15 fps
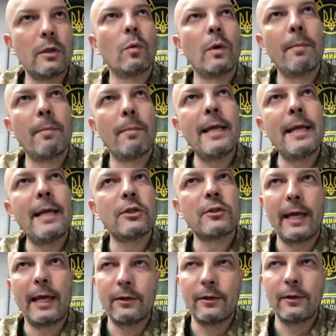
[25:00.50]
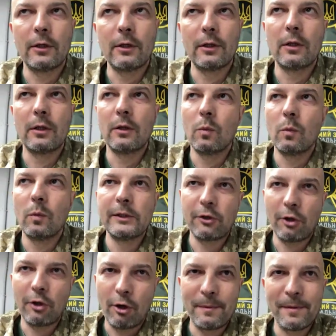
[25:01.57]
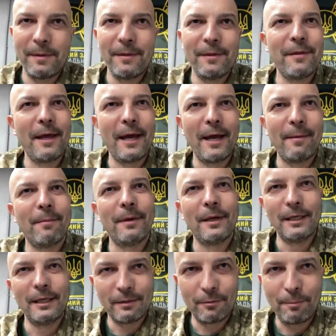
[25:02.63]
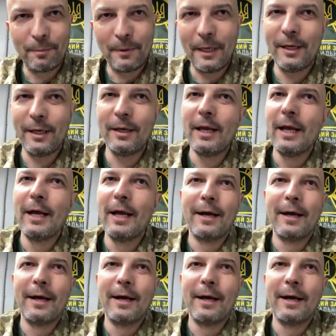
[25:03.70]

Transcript: we managed that. we stopped them in Irpin.